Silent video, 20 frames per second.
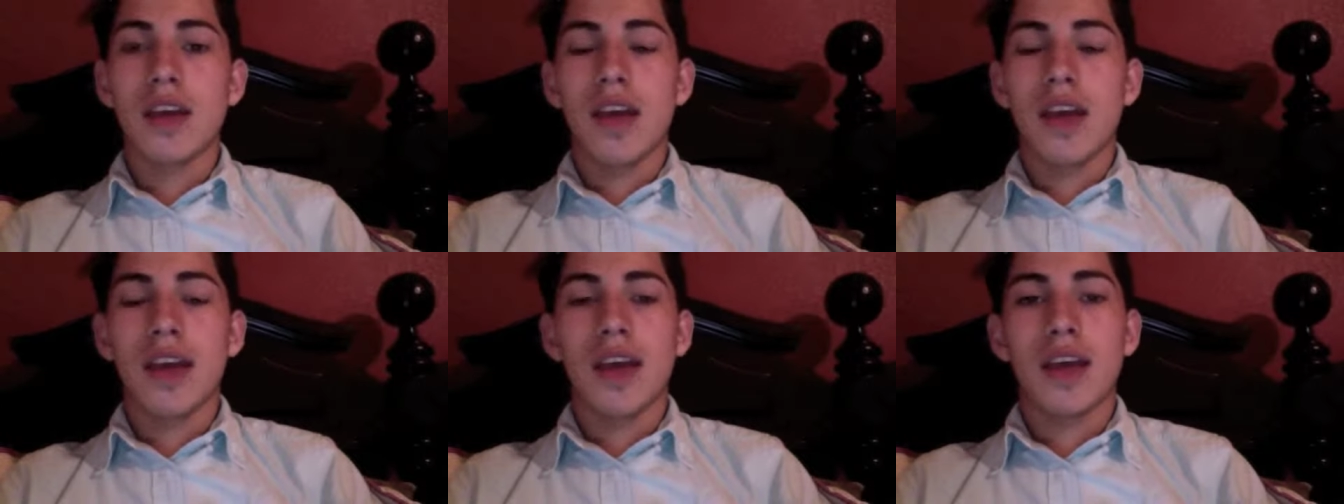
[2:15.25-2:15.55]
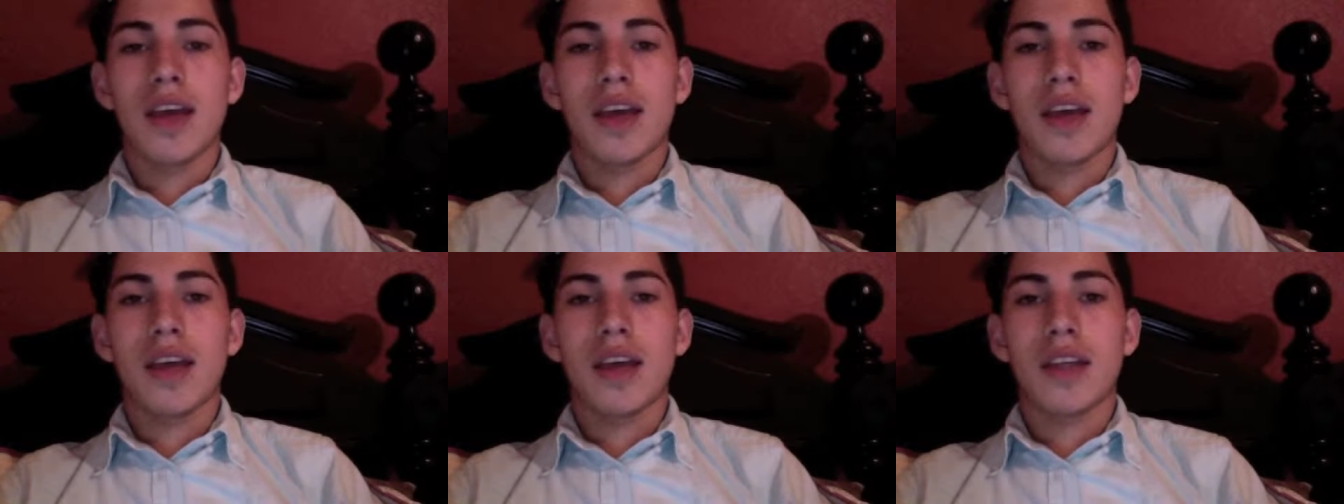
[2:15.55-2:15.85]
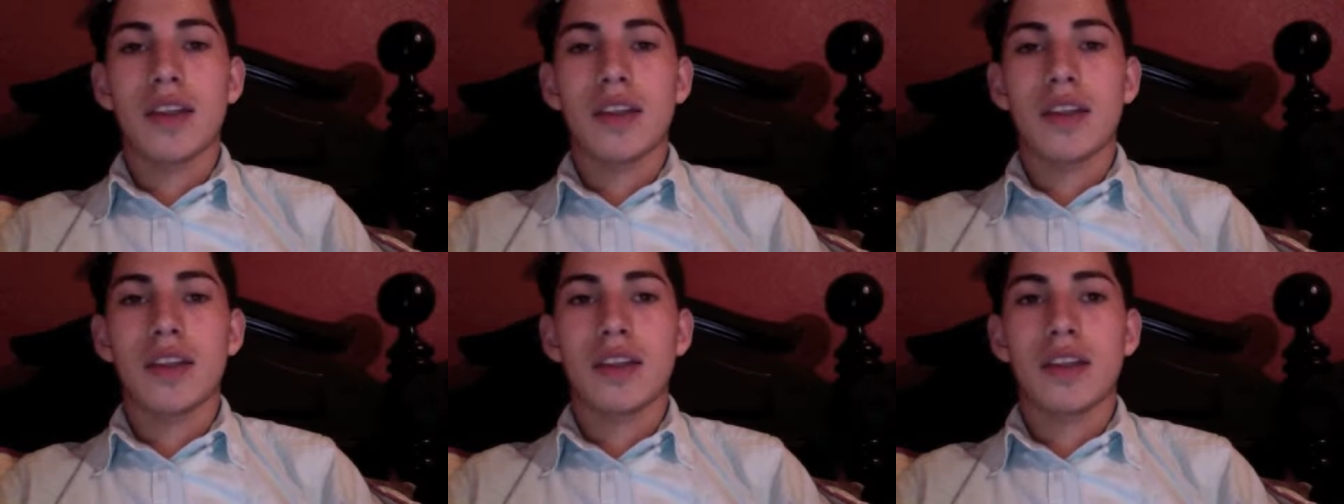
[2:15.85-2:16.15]

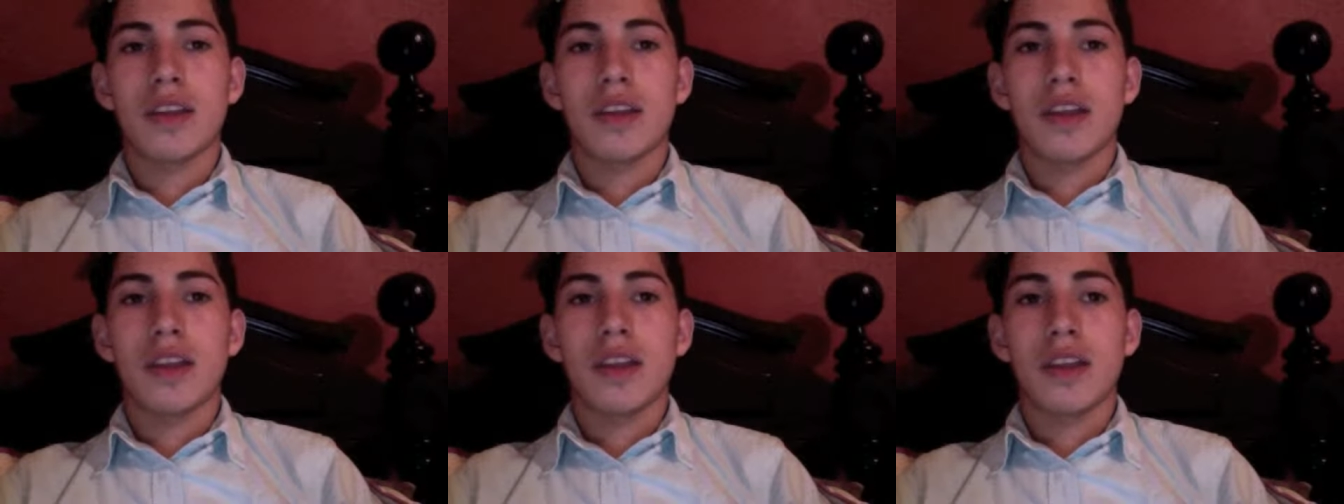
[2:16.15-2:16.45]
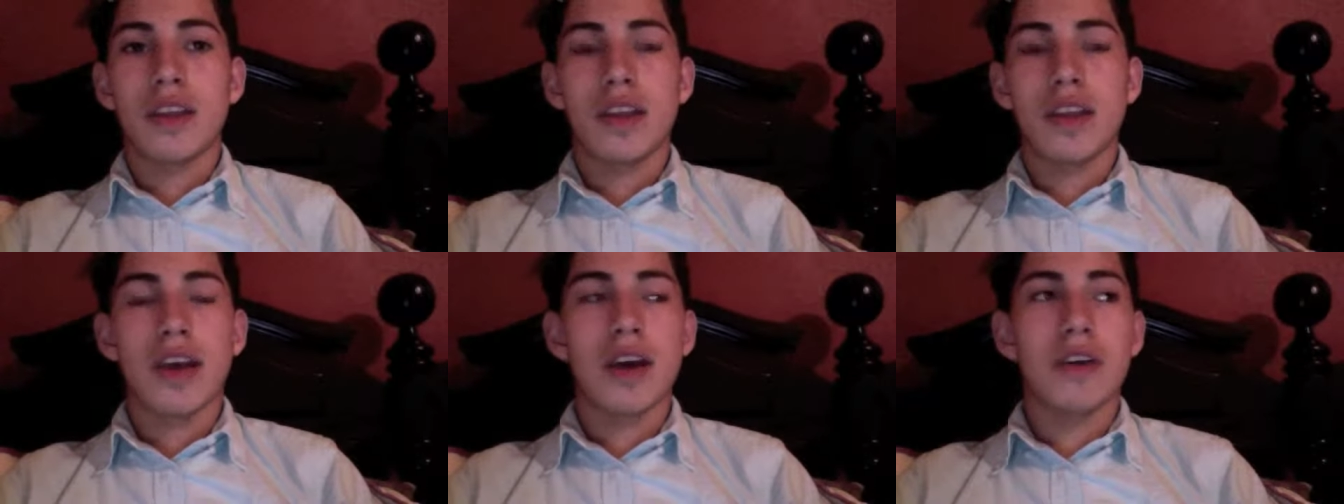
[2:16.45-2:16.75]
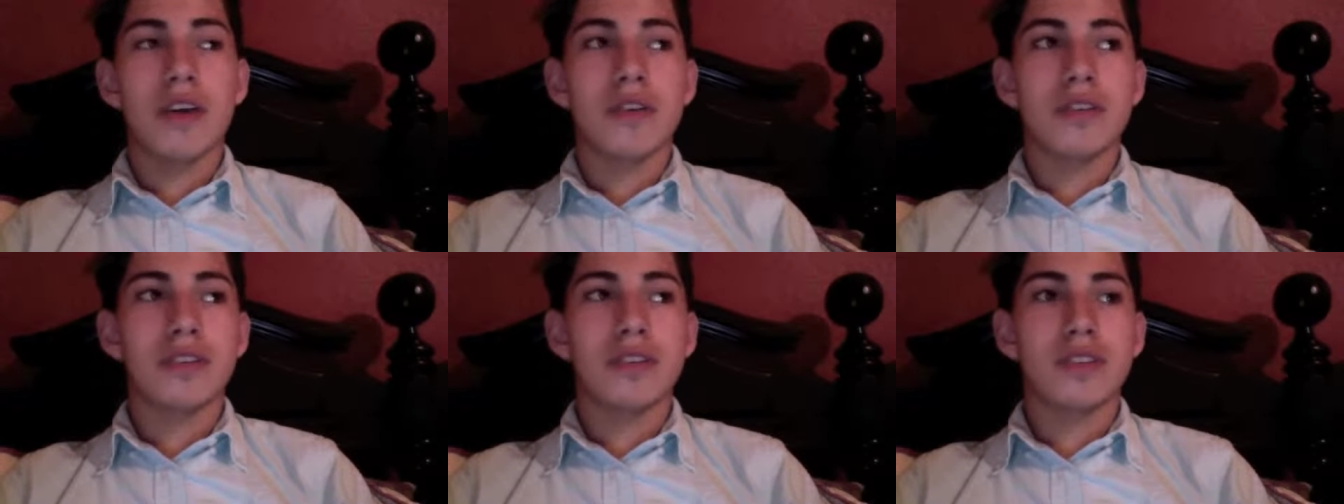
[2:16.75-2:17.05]
and now
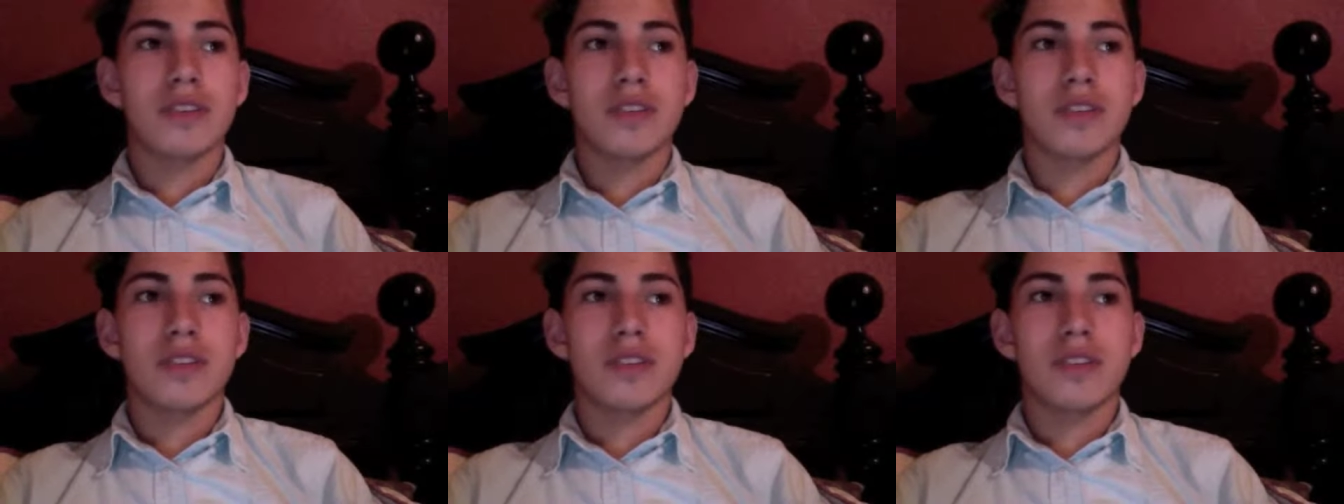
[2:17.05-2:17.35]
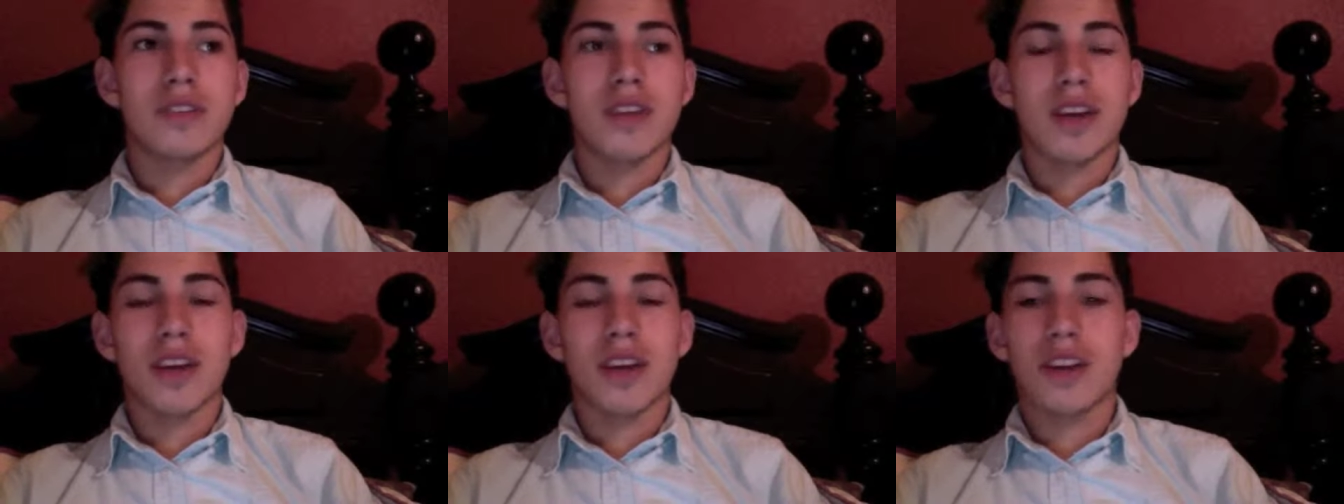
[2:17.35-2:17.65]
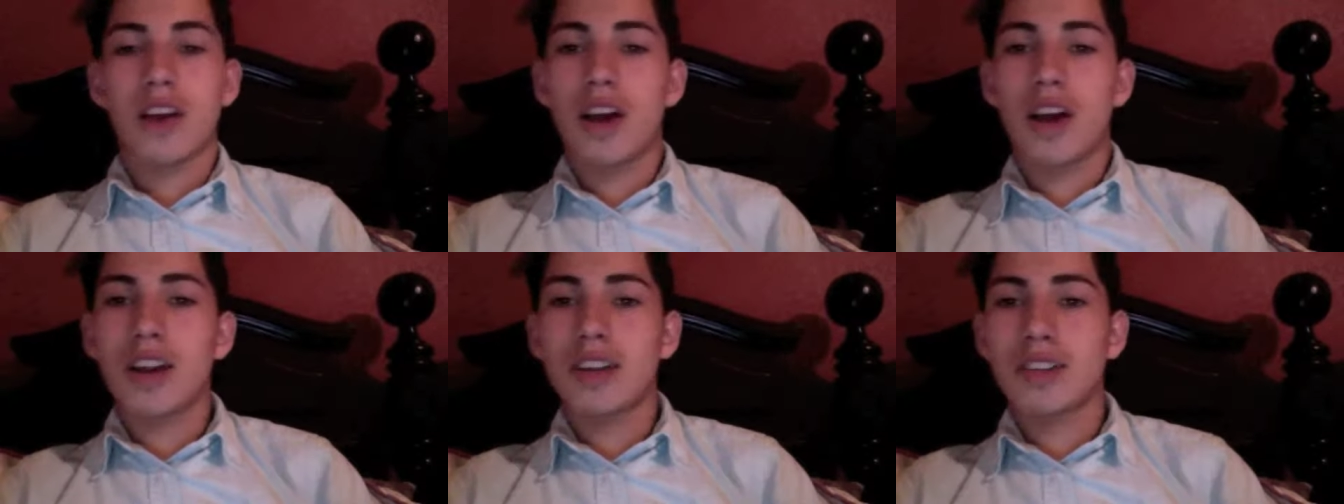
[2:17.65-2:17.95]
since
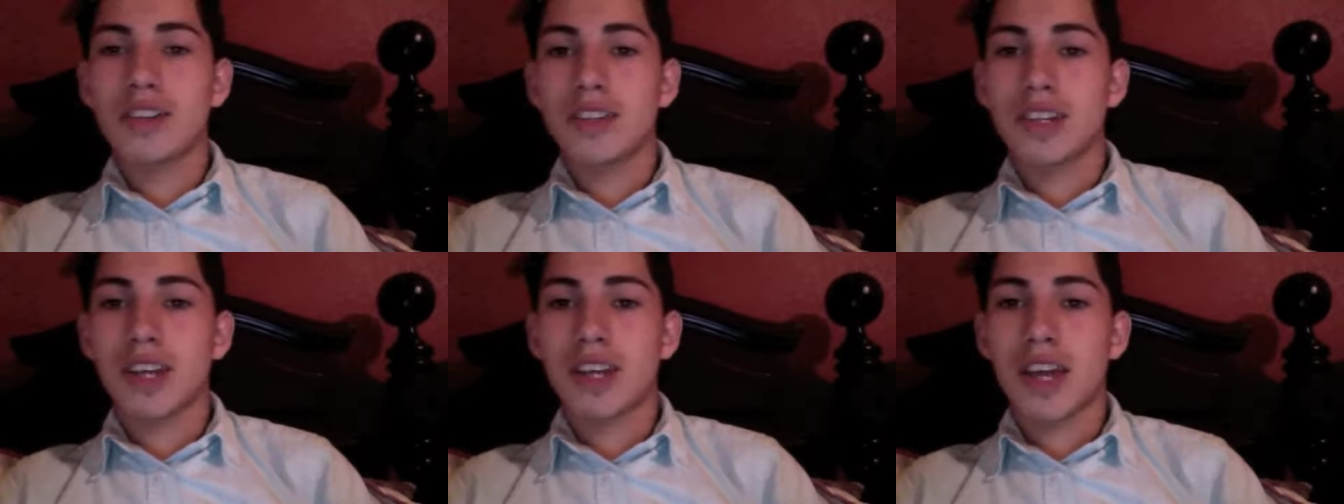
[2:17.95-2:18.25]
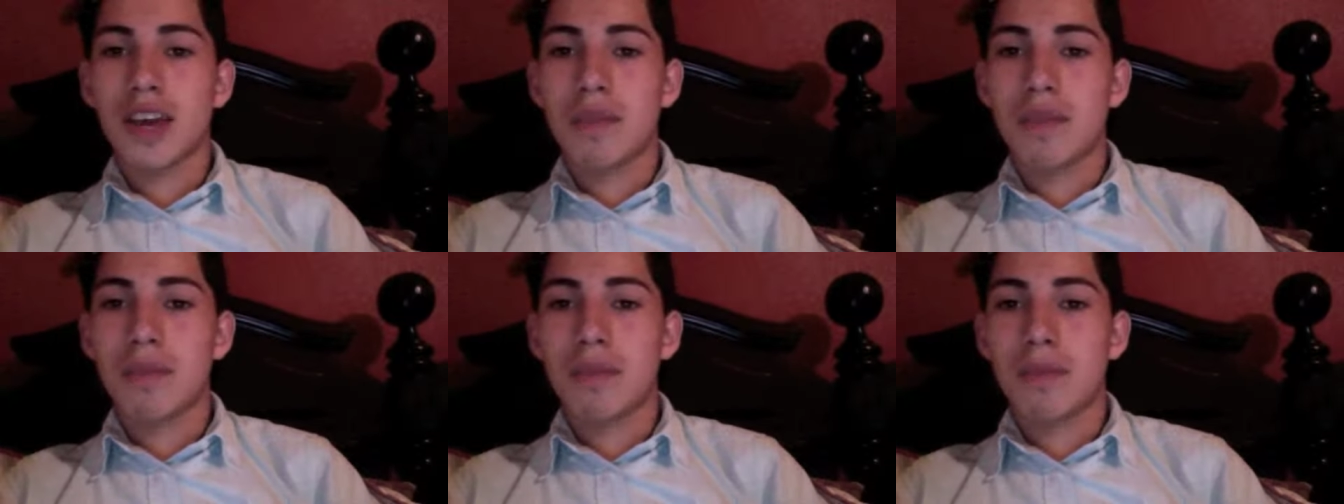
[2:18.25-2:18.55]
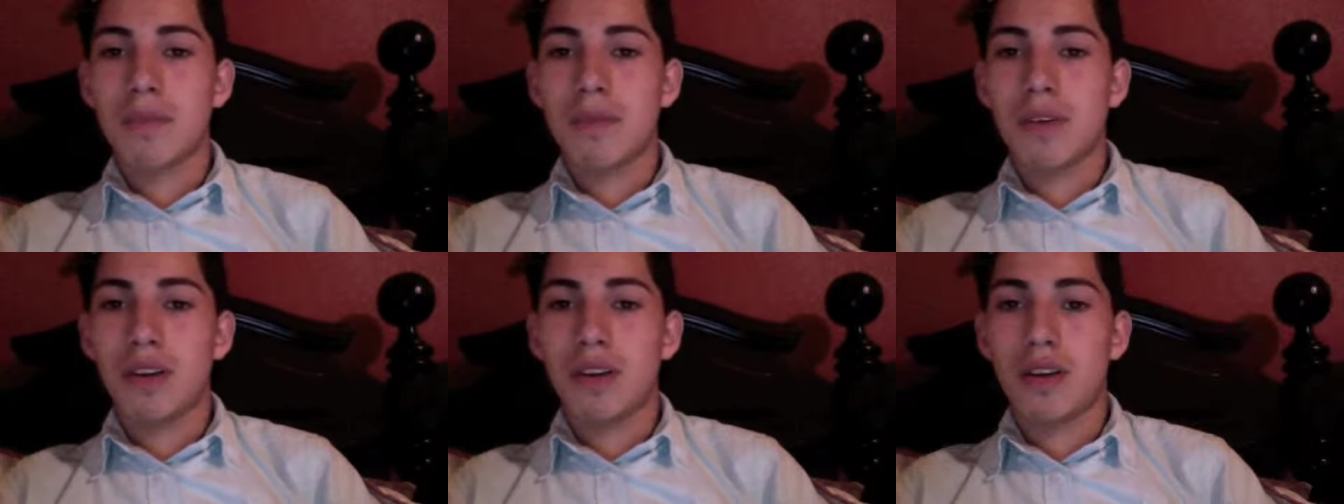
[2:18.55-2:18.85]
technology came
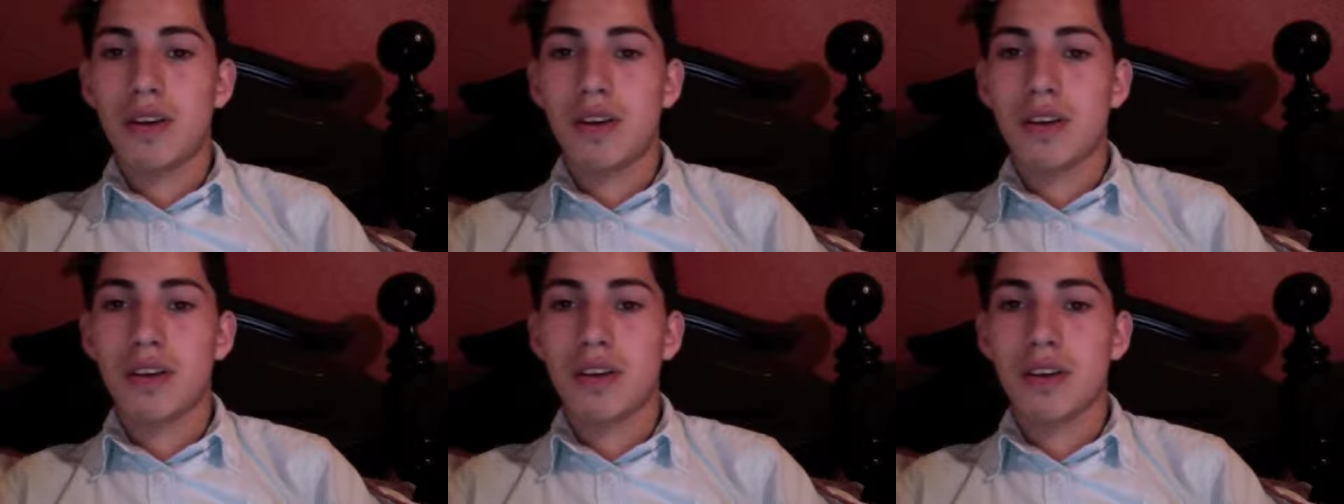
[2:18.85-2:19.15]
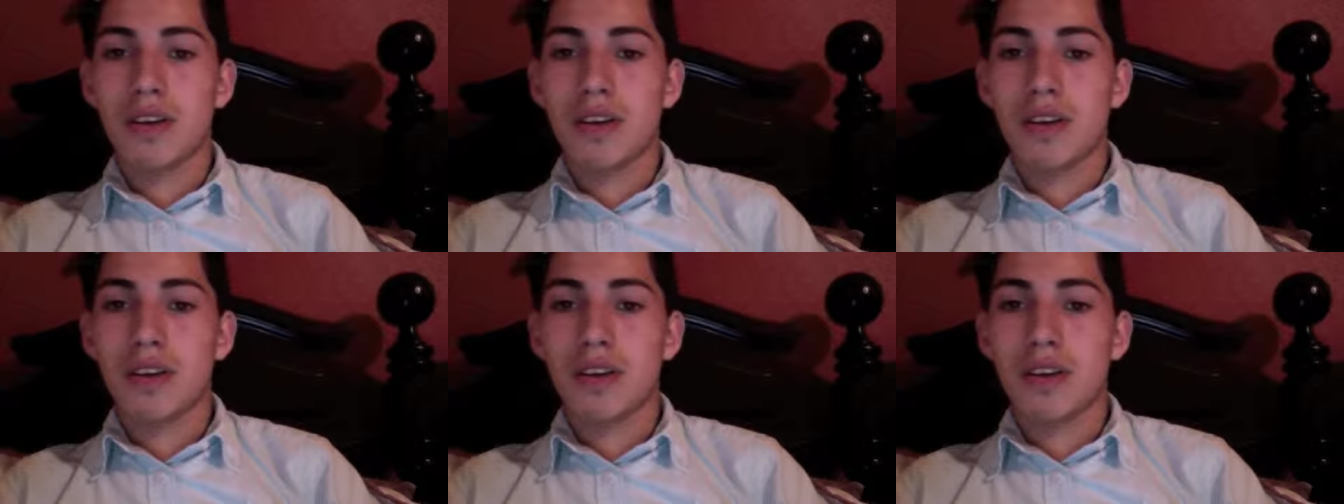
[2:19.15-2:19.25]
along,